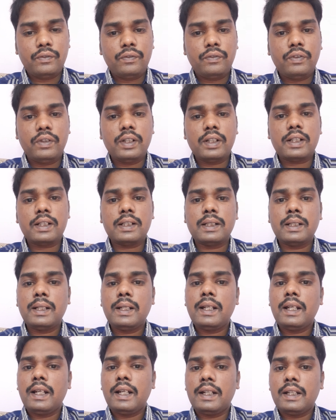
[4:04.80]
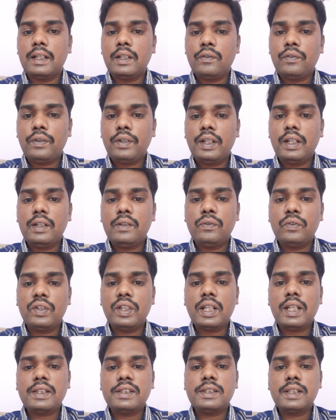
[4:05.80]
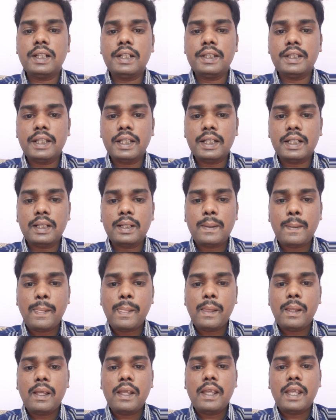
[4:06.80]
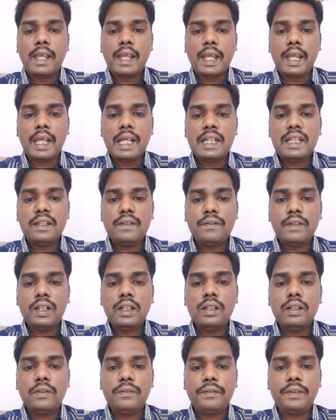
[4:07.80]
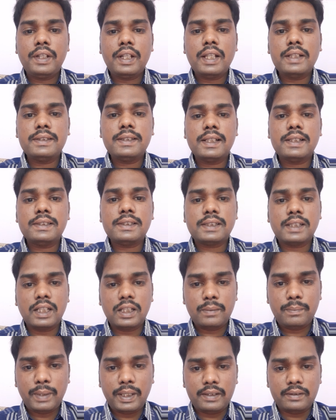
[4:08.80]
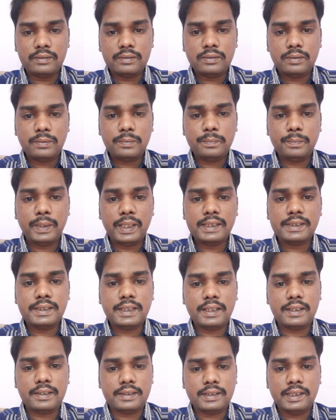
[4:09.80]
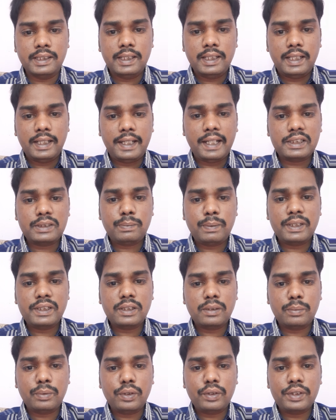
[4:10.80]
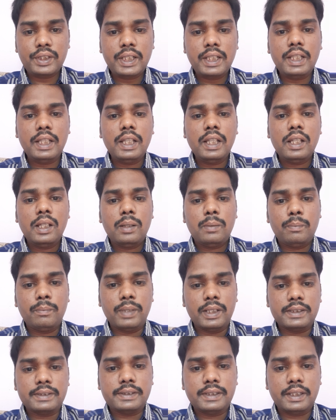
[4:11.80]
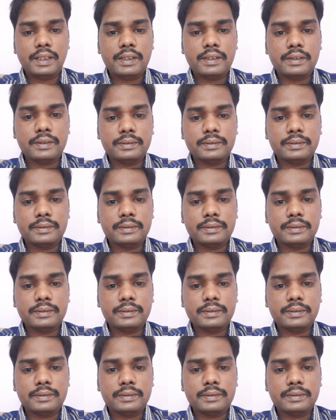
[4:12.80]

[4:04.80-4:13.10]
for definite financial year annual financial statement, budget. It explains about the budget.